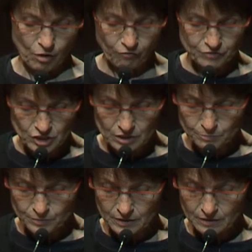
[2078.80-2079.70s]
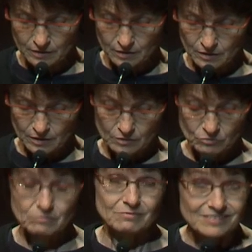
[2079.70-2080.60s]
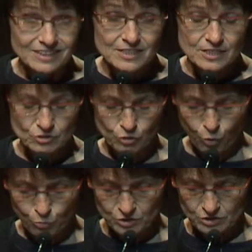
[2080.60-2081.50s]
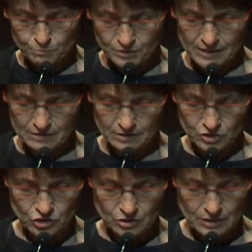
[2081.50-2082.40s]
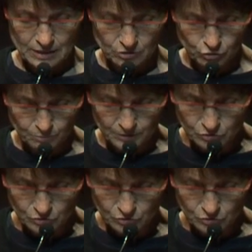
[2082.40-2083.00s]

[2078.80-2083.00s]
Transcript: of G D P. This is the lowest percentage in the European